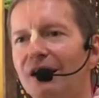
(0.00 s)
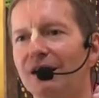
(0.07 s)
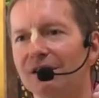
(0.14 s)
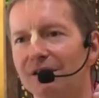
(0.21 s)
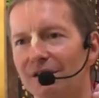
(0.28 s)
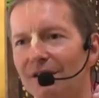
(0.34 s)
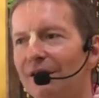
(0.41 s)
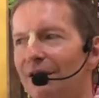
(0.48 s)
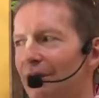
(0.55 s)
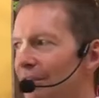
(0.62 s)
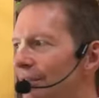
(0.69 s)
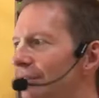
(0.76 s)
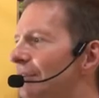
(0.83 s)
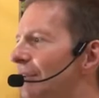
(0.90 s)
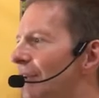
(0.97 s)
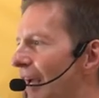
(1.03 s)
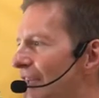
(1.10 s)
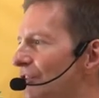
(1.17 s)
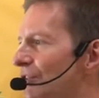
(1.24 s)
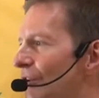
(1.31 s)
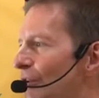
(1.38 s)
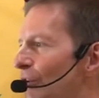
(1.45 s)
is the
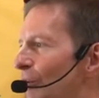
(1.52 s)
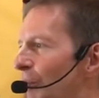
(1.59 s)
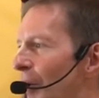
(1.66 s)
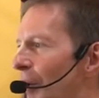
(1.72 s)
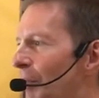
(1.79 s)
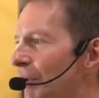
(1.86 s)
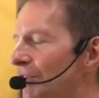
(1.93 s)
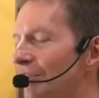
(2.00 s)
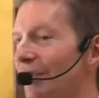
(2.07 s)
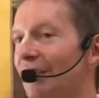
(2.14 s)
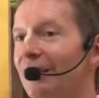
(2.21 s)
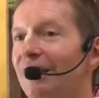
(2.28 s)
external purpose.